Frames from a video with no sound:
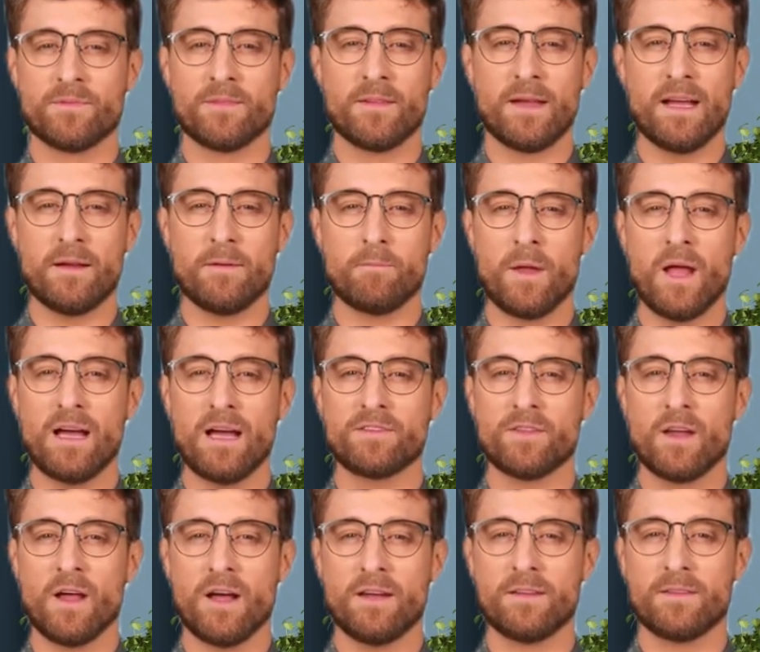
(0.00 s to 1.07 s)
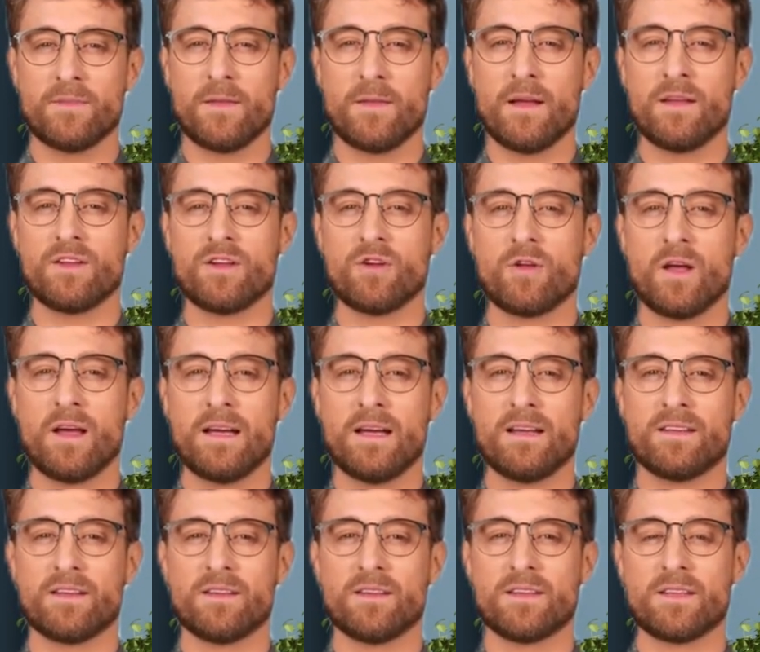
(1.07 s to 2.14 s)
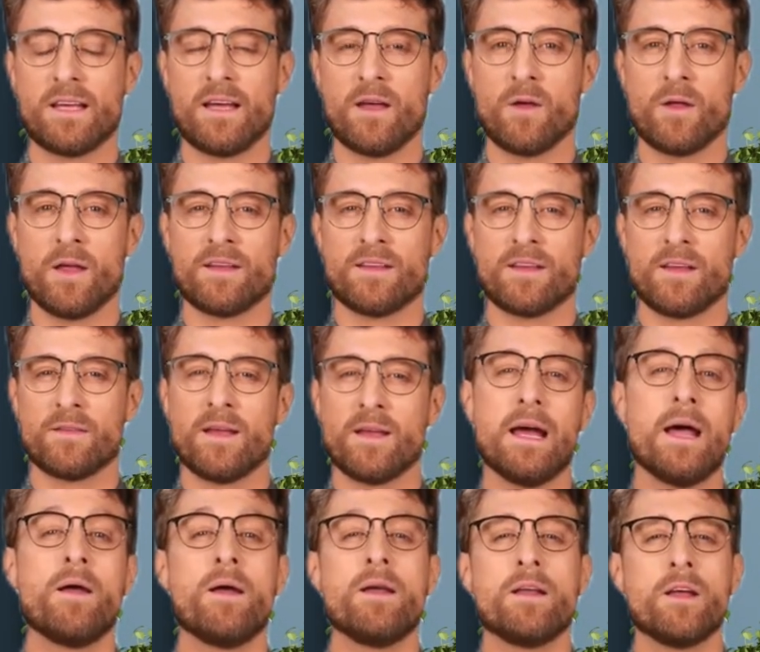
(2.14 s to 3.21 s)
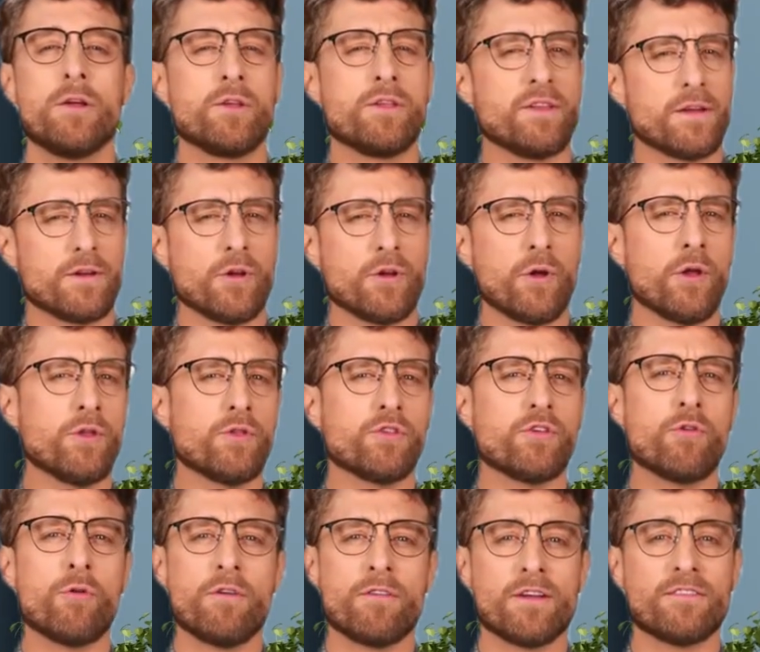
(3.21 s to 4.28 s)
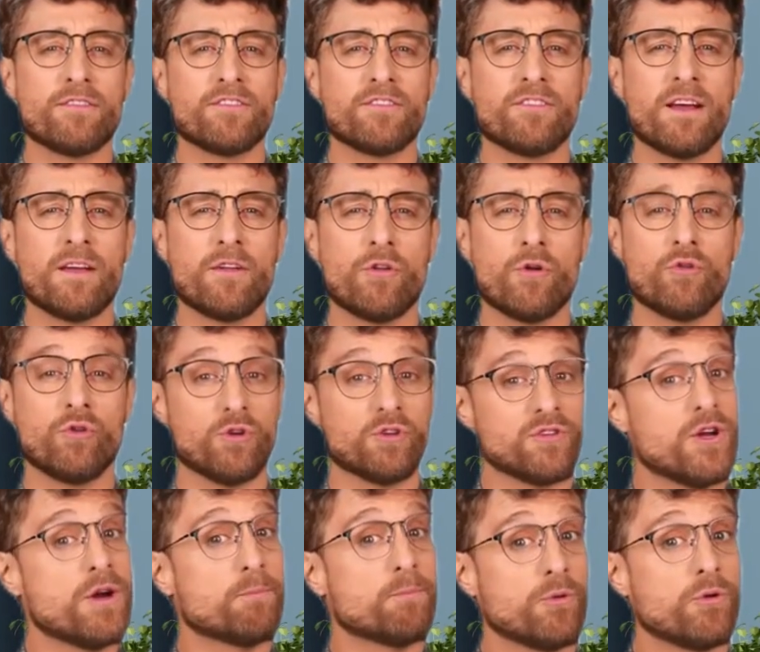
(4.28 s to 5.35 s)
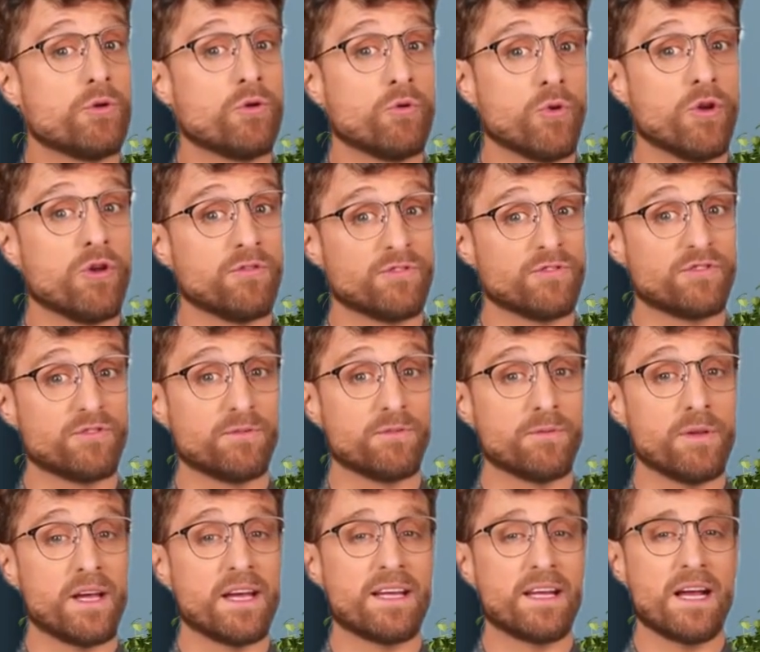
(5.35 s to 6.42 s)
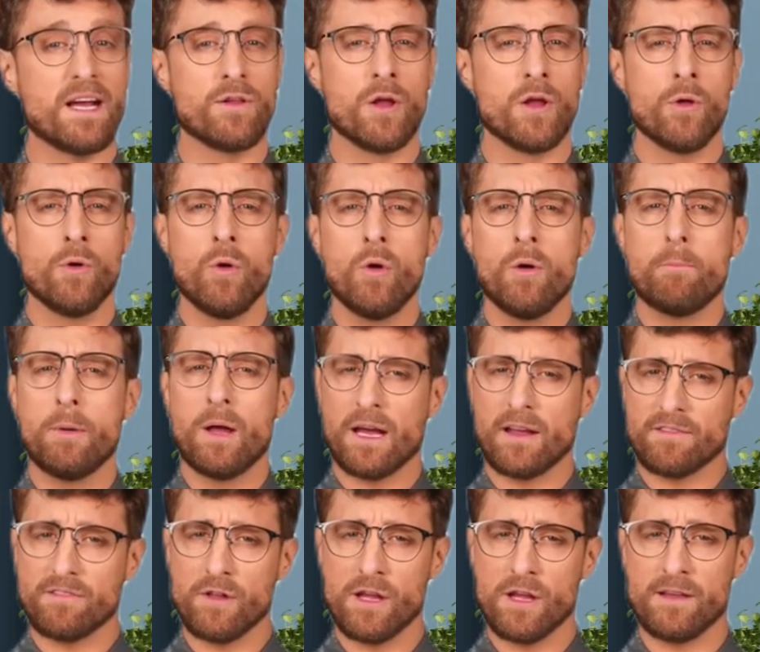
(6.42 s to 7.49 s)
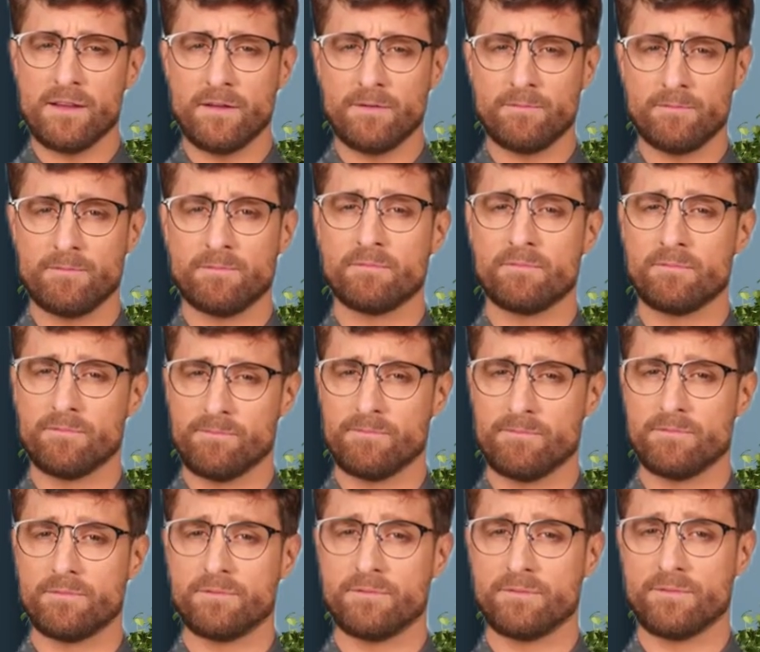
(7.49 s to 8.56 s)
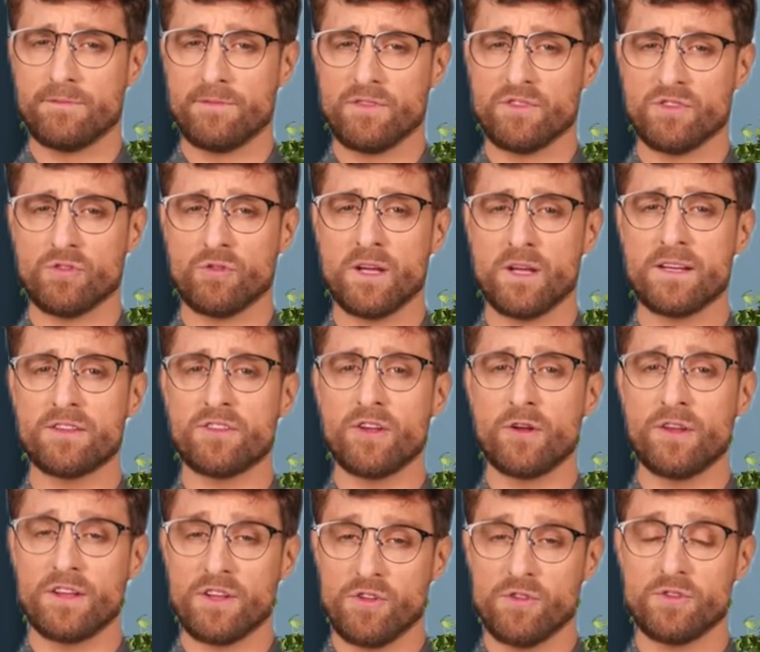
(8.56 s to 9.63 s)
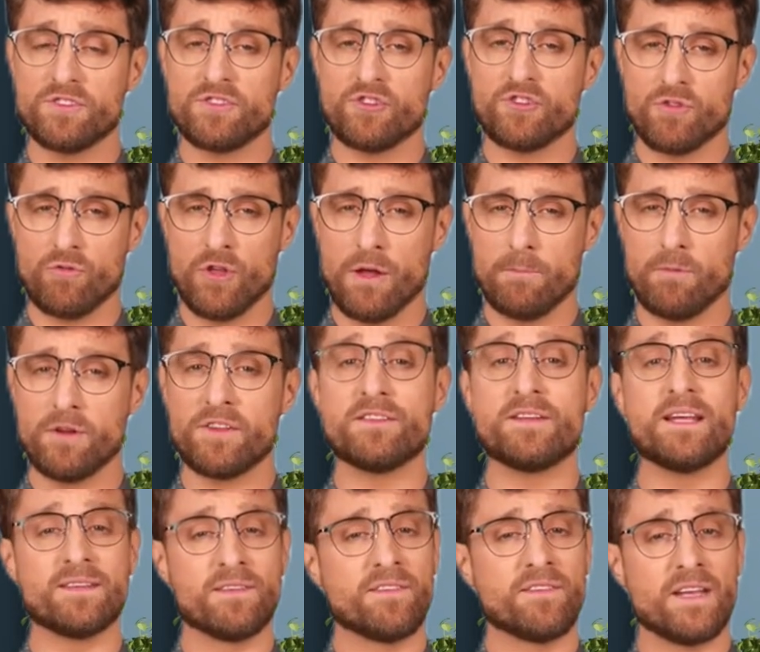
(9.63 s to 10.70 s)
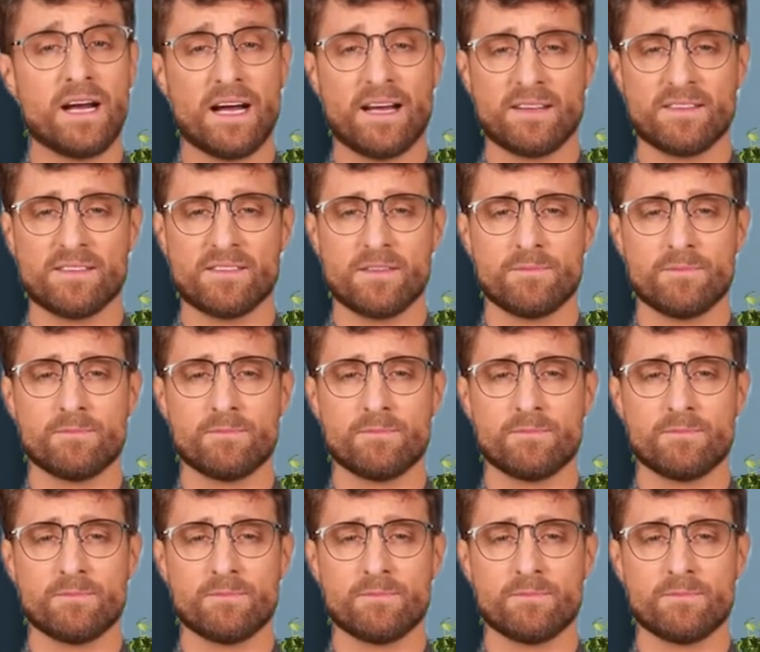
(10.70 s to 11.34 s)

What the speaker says: In Python, a string is a sequence of characters enclosed within single or double quotes, like hello or Python. Strings are used to represent text.